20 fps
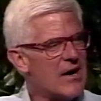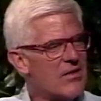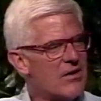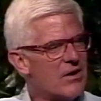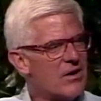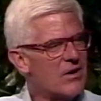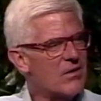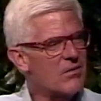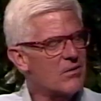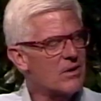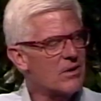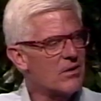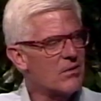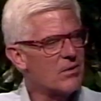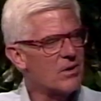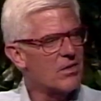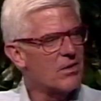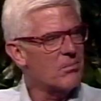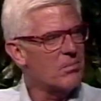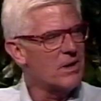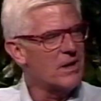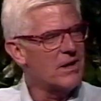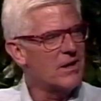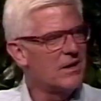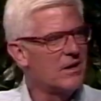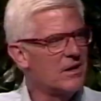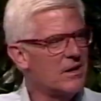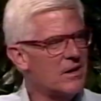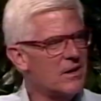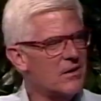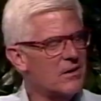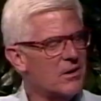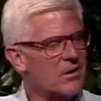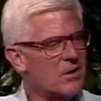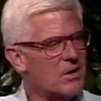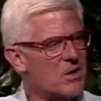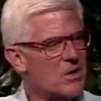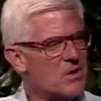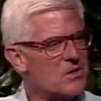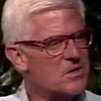are there, you know, what are the big uh,
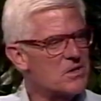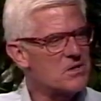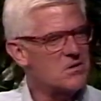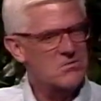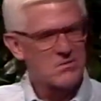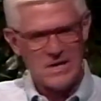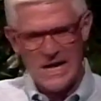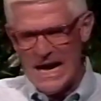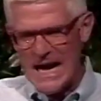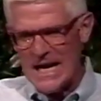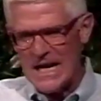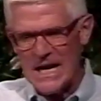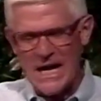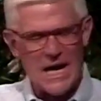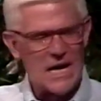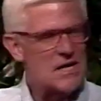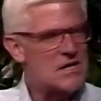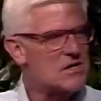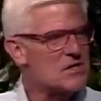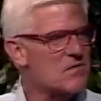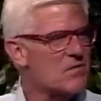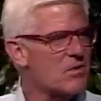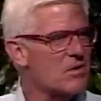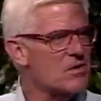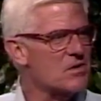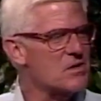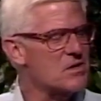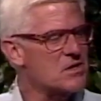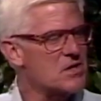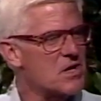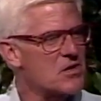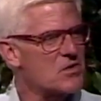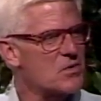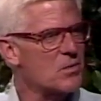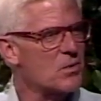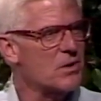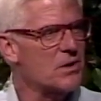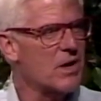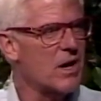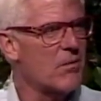Larry Olson guidelines for successful
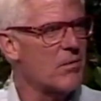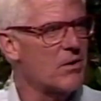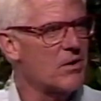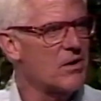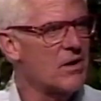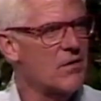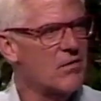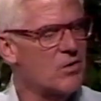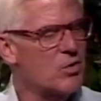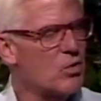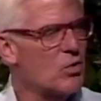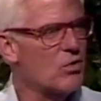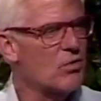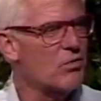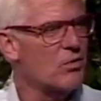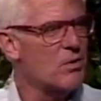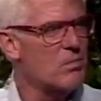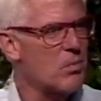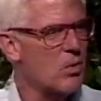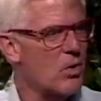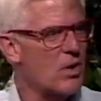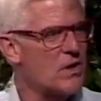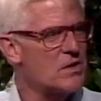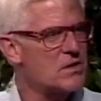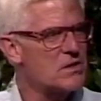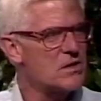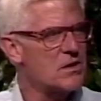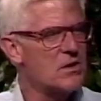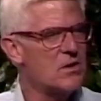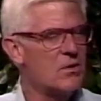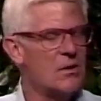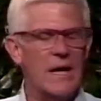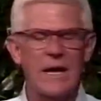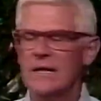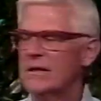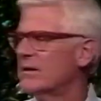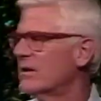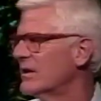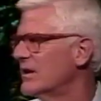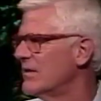retirement? Do you have two or three points that you'd
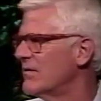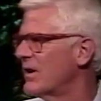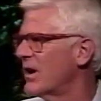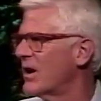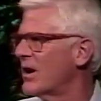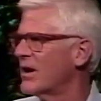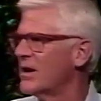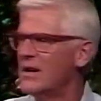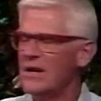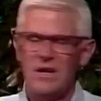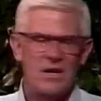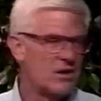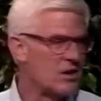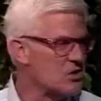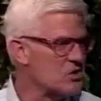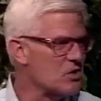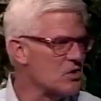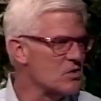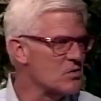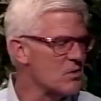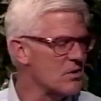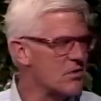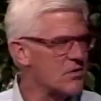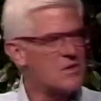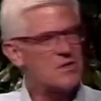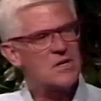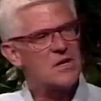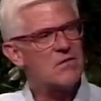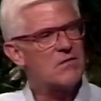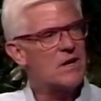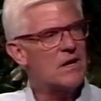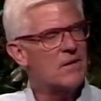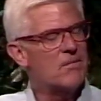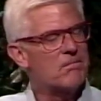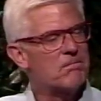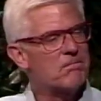like to leave our listeners with this sure. evening? Sure.